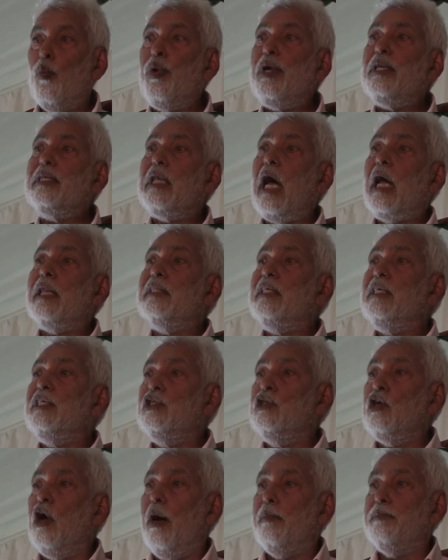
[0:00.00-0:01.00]
We've done
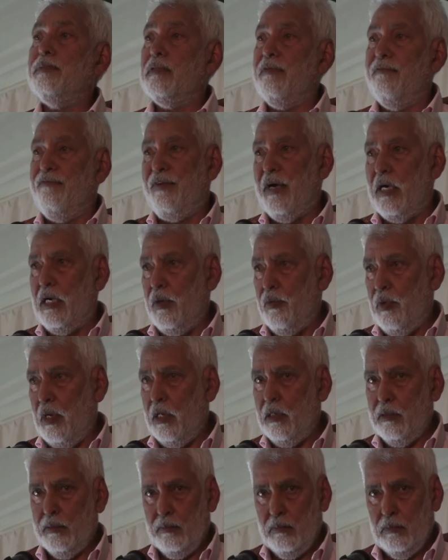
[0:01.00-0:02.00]
these jobs very
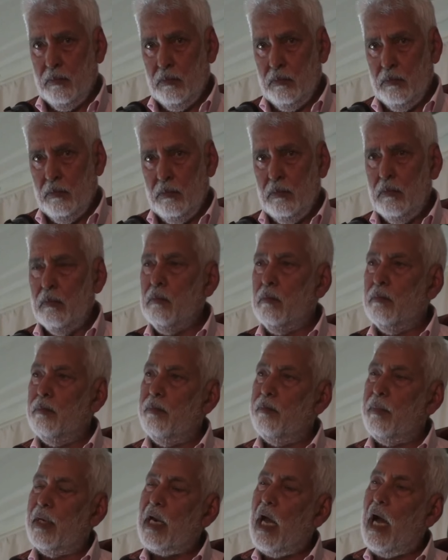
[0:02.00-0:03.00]
well.
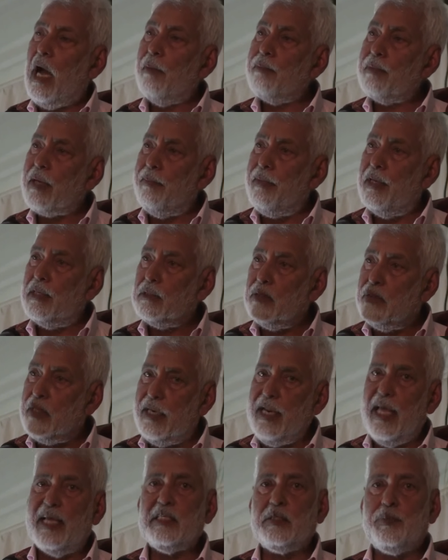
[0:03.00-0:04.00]
But I'm coming to
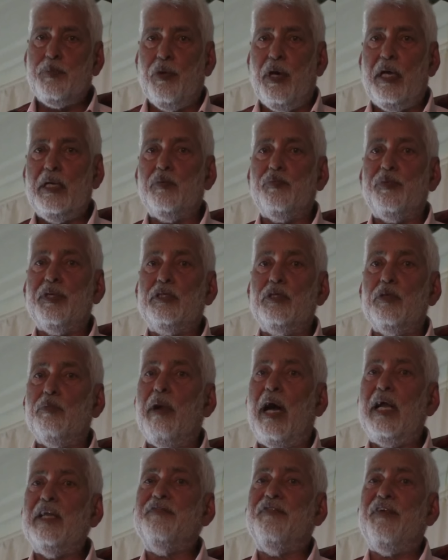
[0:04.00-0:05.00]
the next point, which you
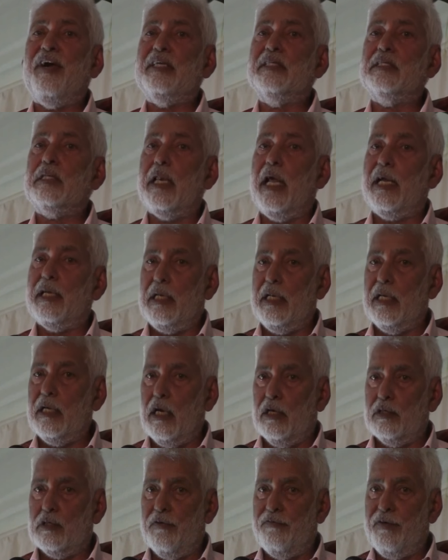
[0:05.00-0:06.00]
might find slightly
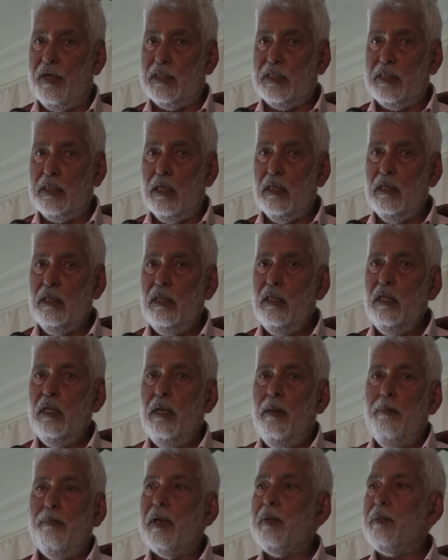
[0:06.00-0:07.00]
controversial.
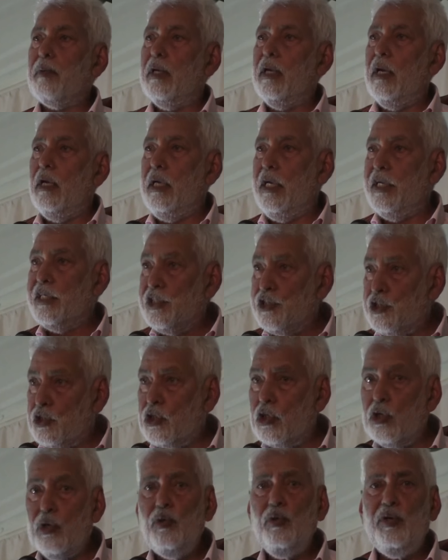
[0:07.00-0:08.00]
But it is
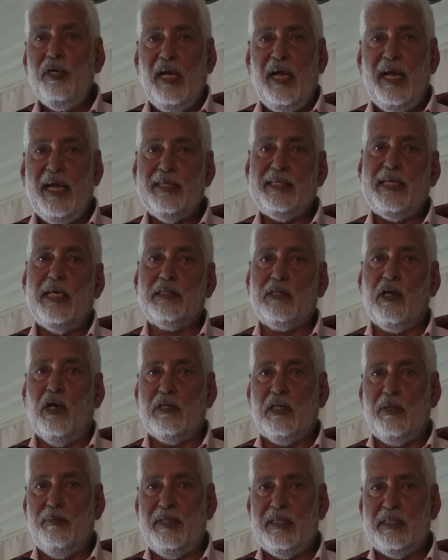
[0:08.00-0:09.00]
true, it has
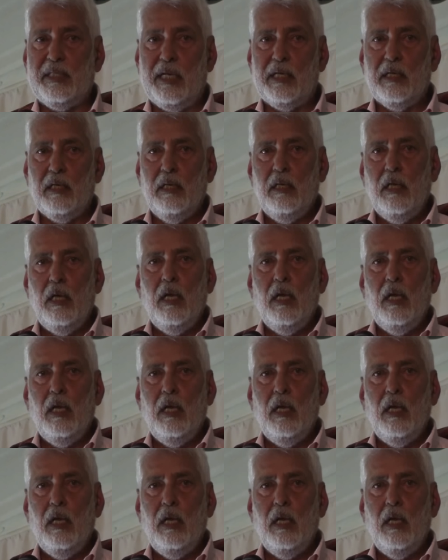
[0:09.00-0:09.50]
got to be said.